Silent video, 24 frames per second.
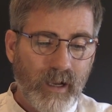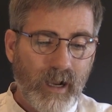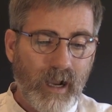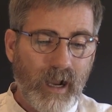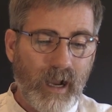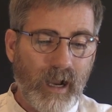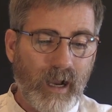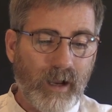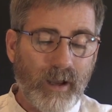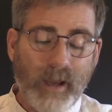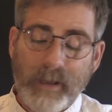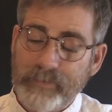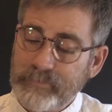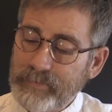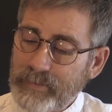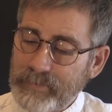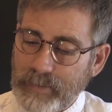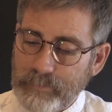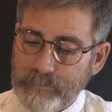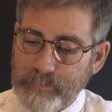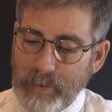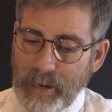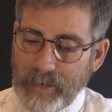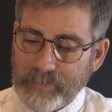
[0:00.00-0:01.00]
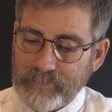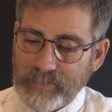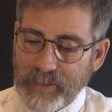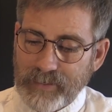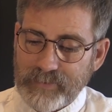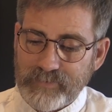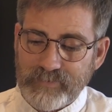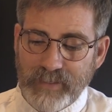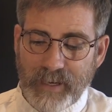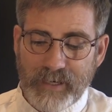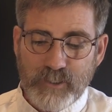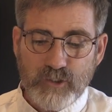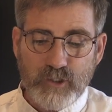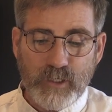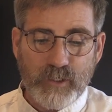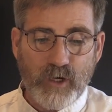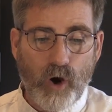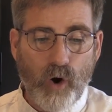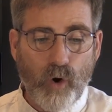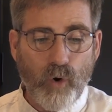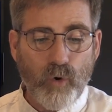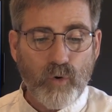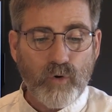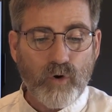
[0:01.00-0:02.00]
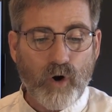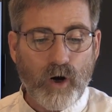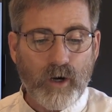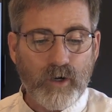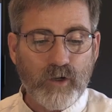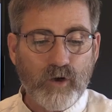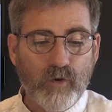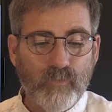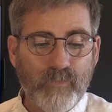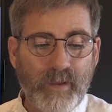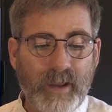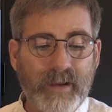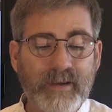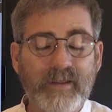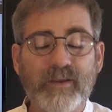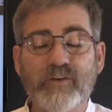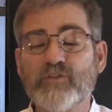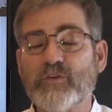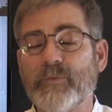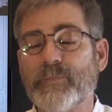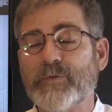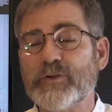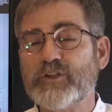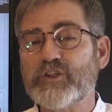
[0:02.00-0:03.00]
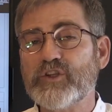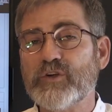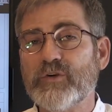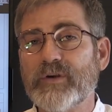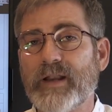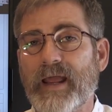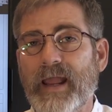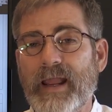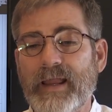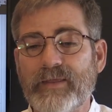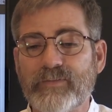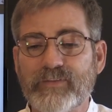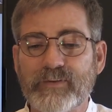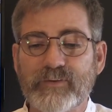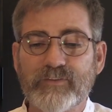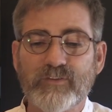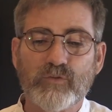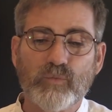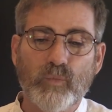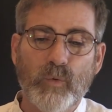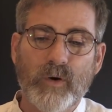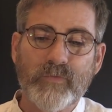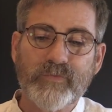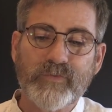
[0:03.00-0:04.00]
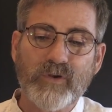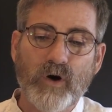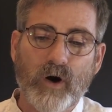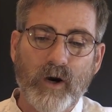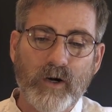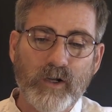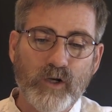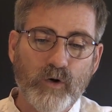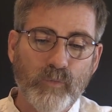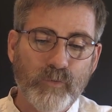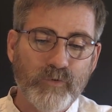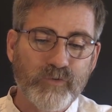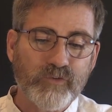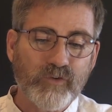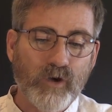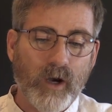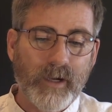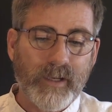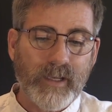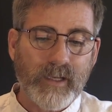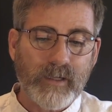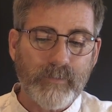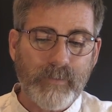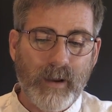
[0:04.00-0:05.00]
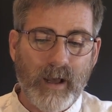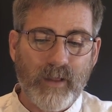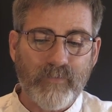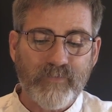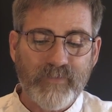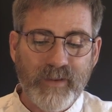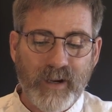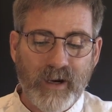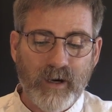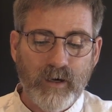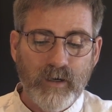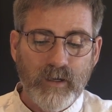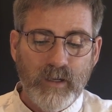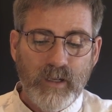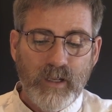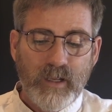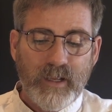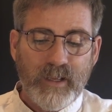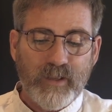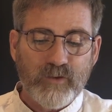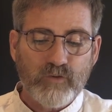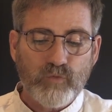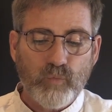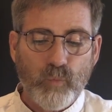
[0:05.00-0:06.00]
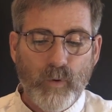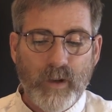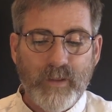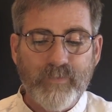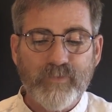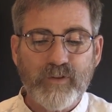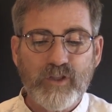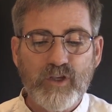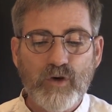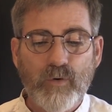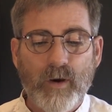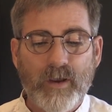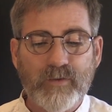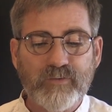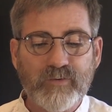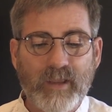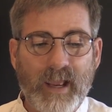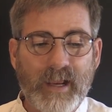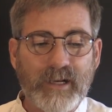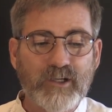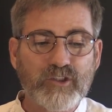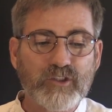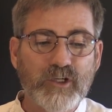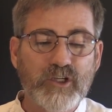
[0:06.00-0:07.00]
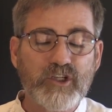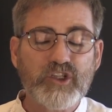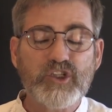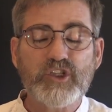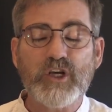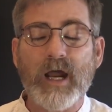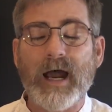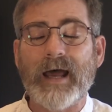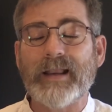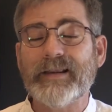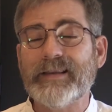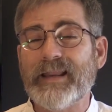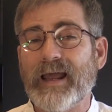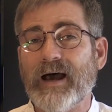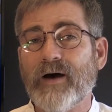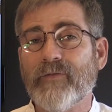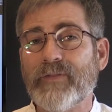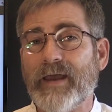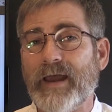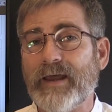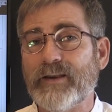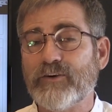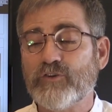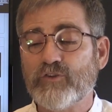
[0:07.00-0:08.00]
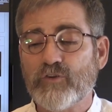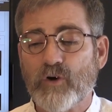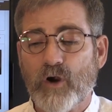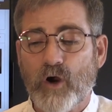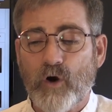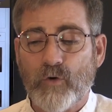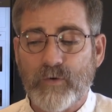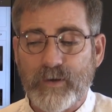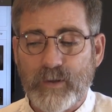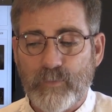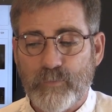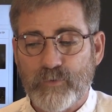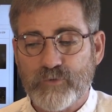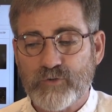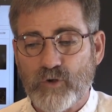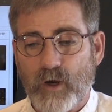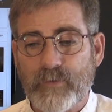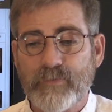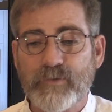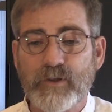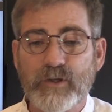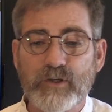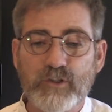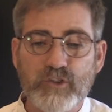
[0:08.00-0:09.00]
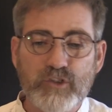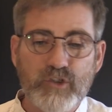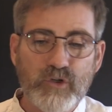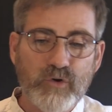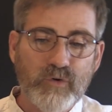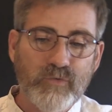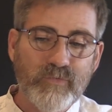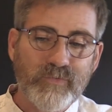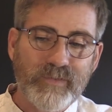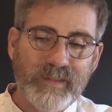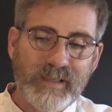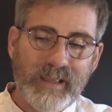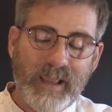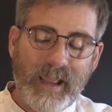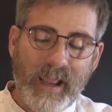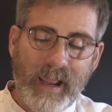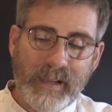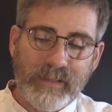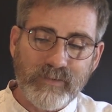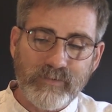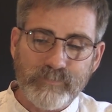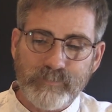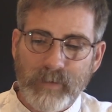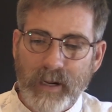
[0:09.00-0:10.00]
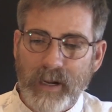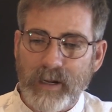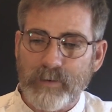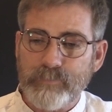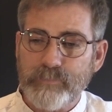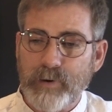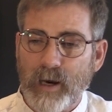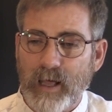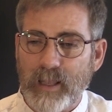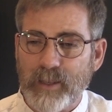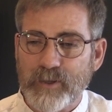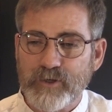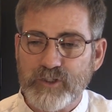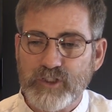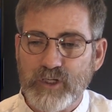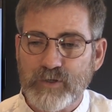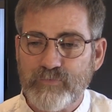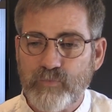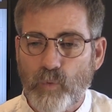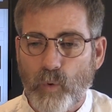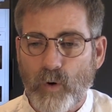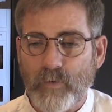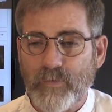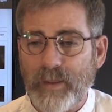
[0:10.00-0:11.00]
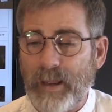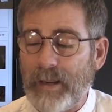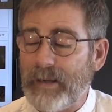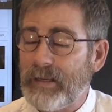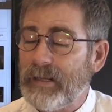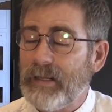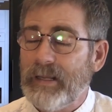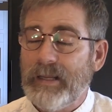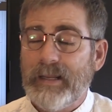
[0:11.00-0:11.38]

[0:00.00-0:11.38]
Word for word: Uh, I take that back. That is actually an old article. That is from the June eighth. This is what the article was talking about. There is when the U S actually shot down that drone. It was on June the eighth. My apology for that.